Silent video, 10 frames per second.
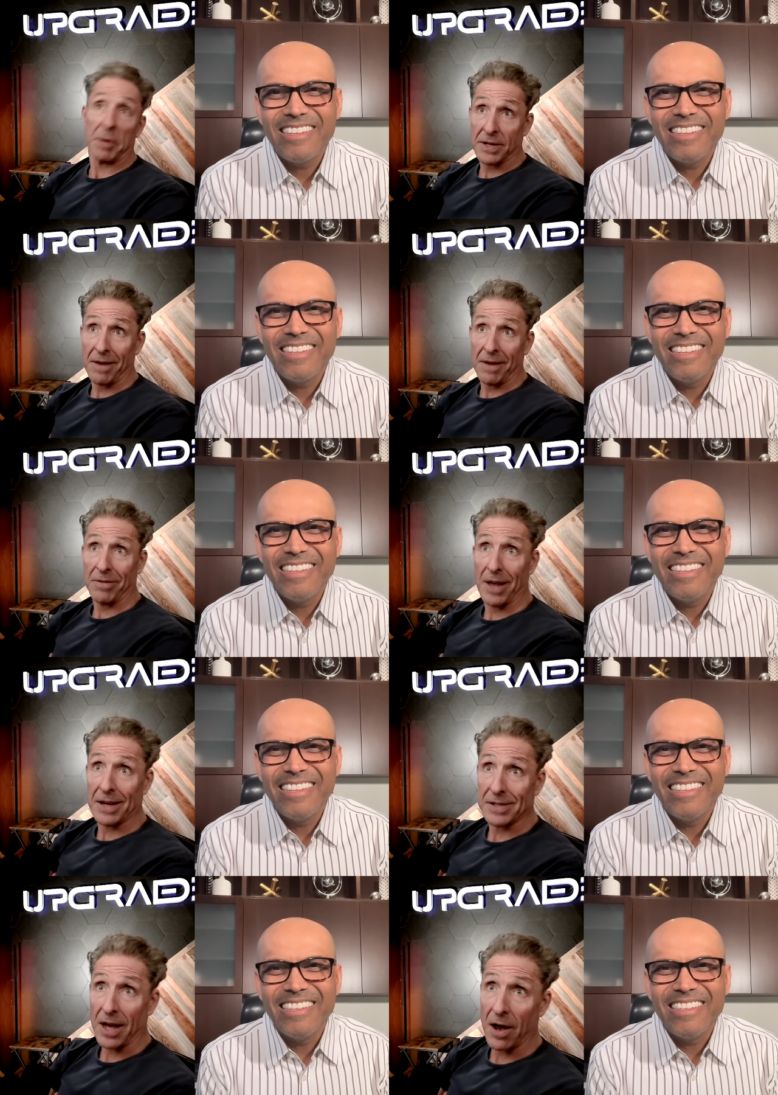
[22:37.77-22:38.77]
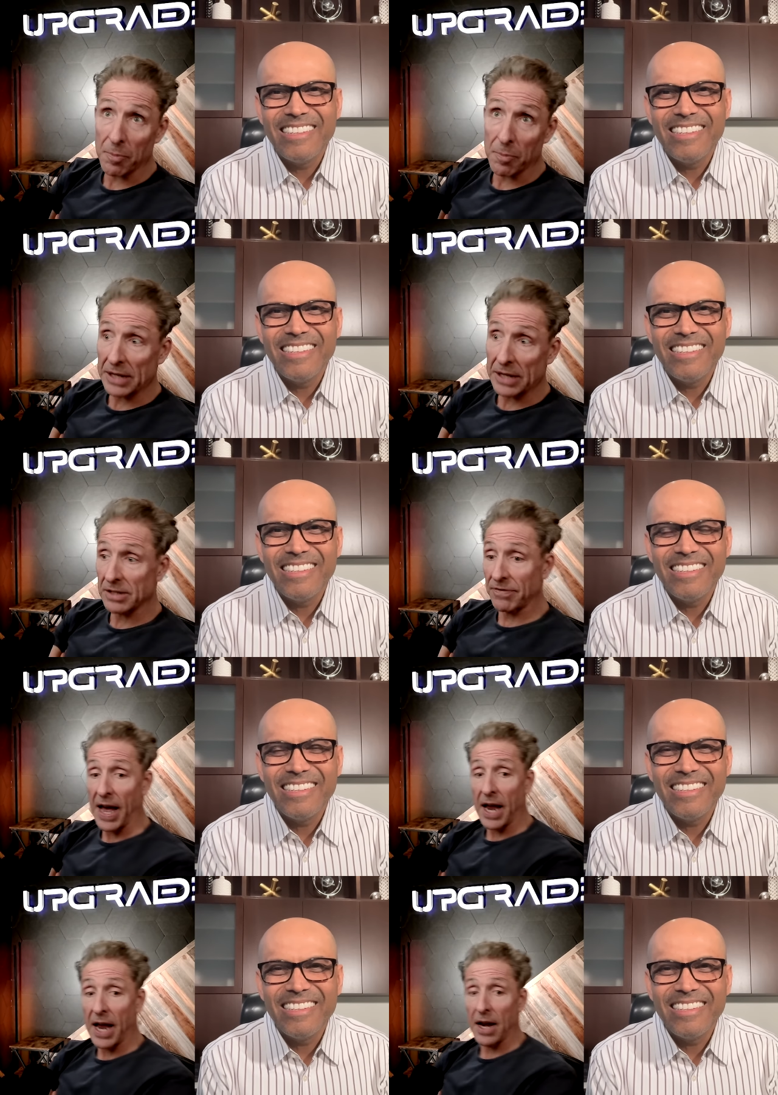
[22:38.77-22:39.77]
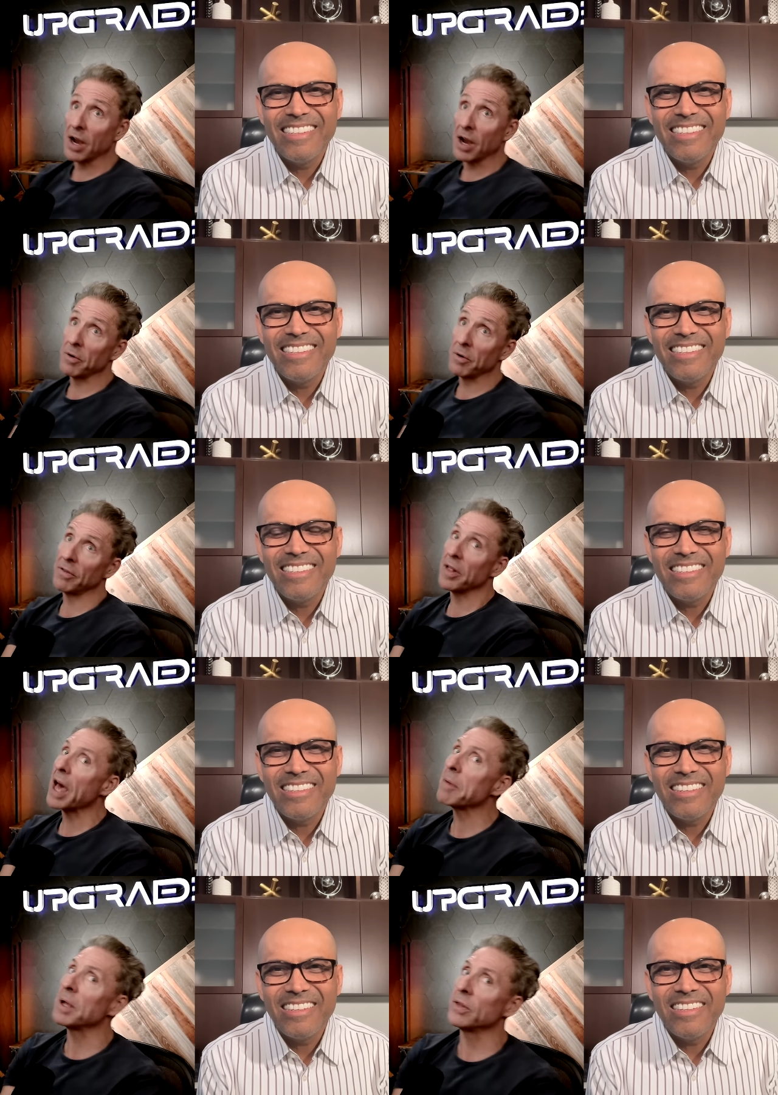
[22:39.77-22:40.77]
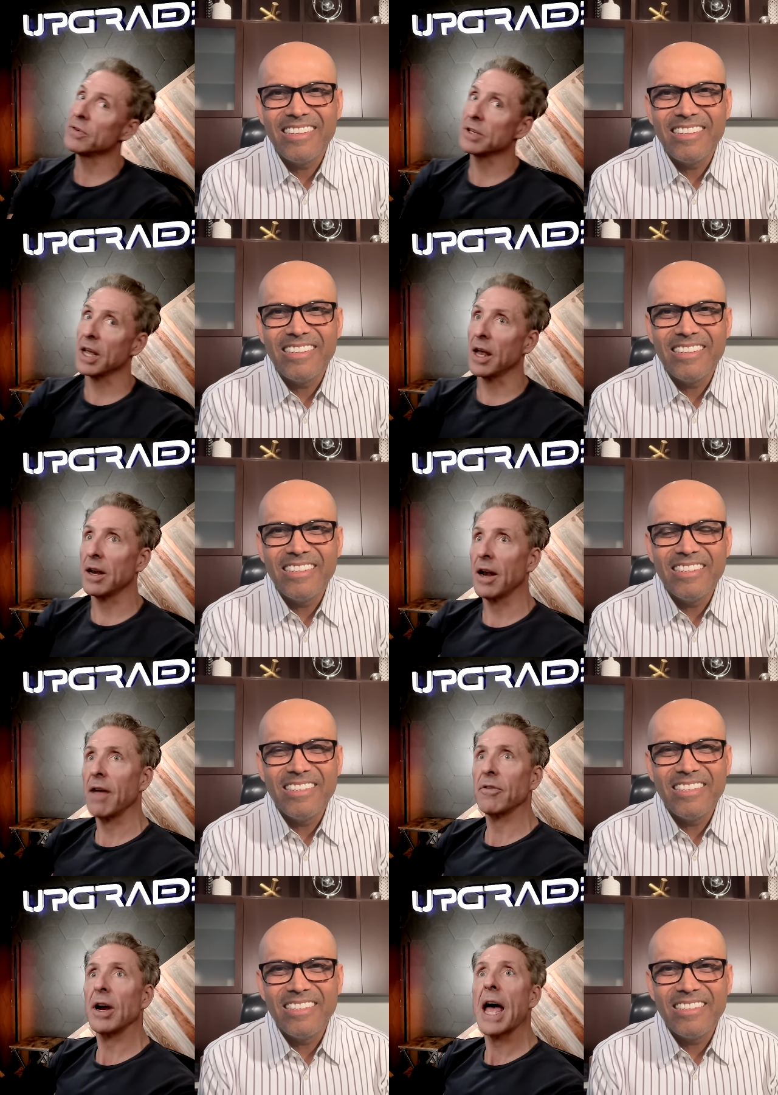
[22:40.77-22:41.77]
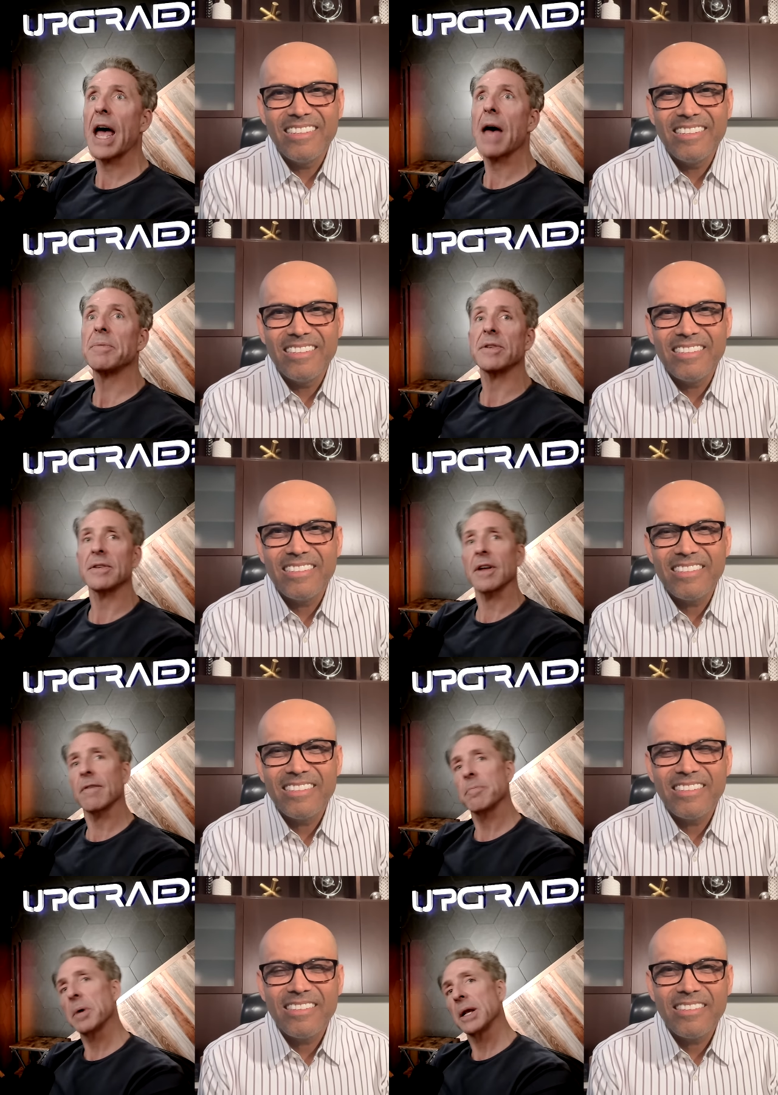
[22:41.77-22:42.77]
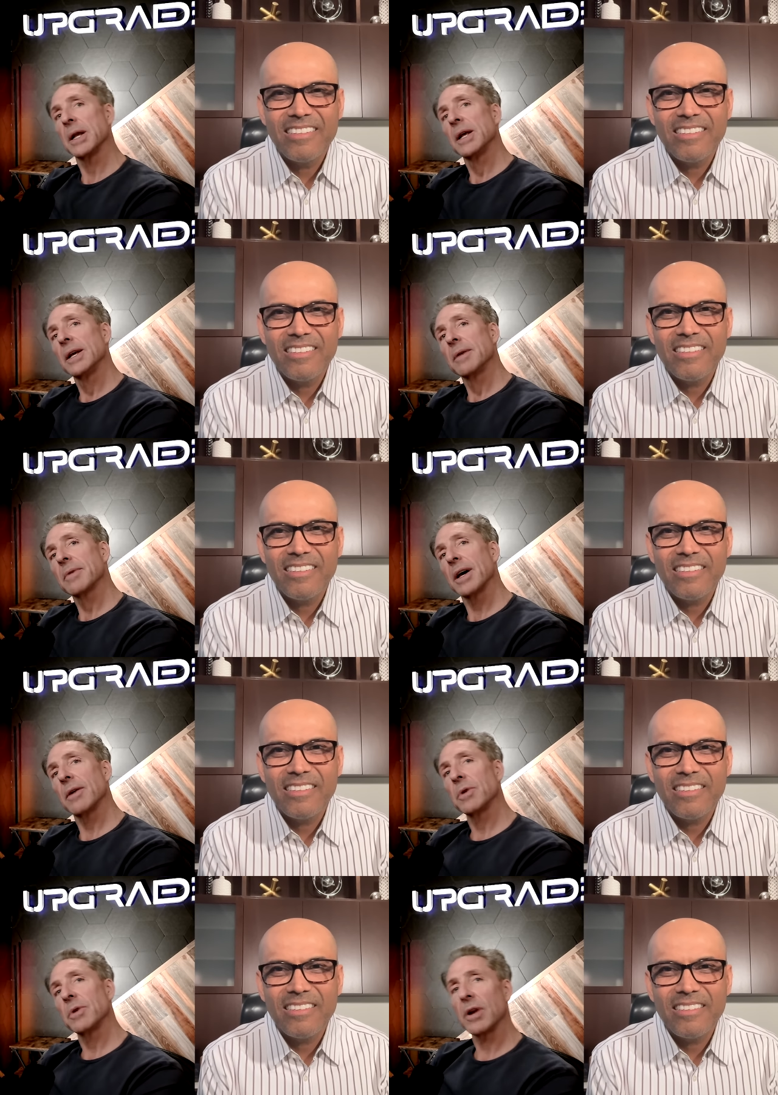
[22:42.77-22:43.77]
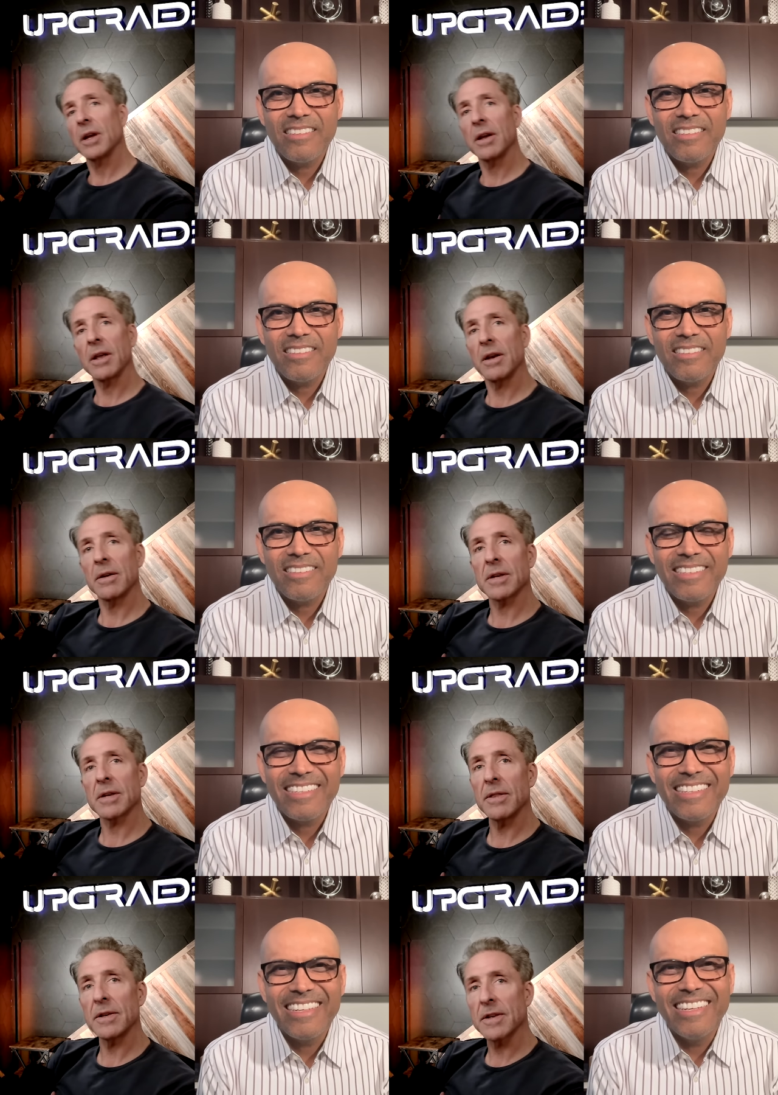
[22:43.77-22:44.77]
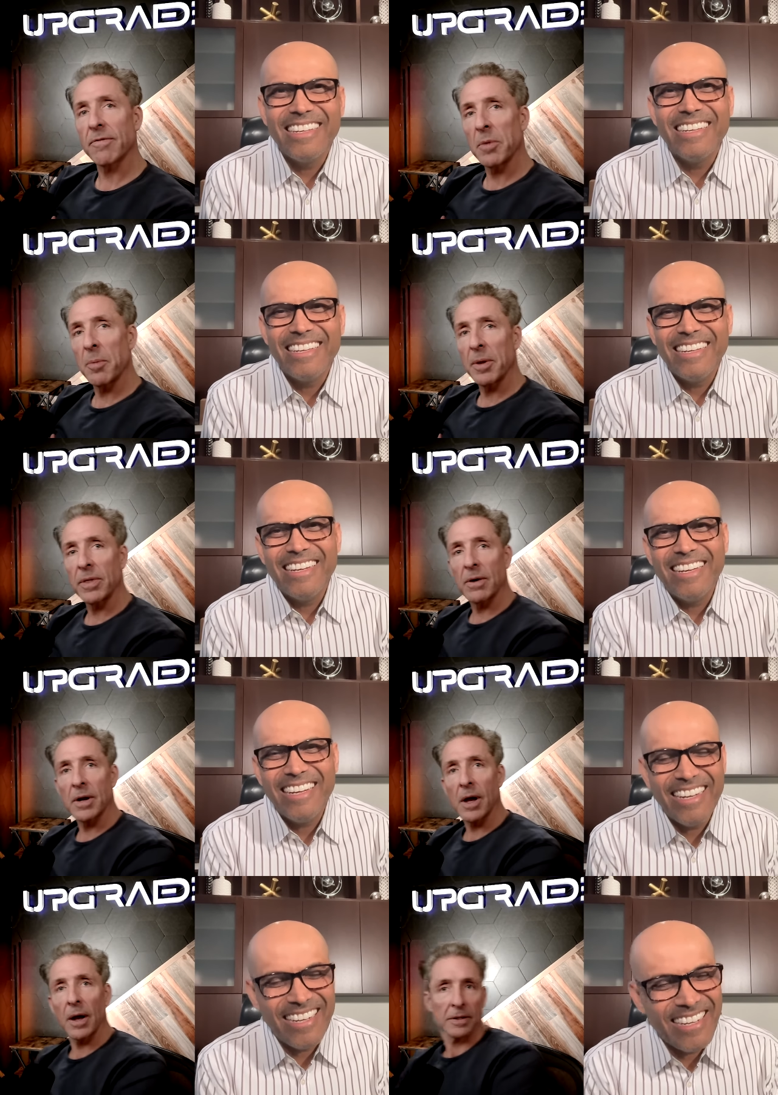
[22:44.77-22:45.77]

Speaker 1: Because I've lost 100 pounds of fat and I've got rid of a lot of my loose skin and I have great abs and stuff, but kind of wondering, can you tighten things up for me a bit there, Doc?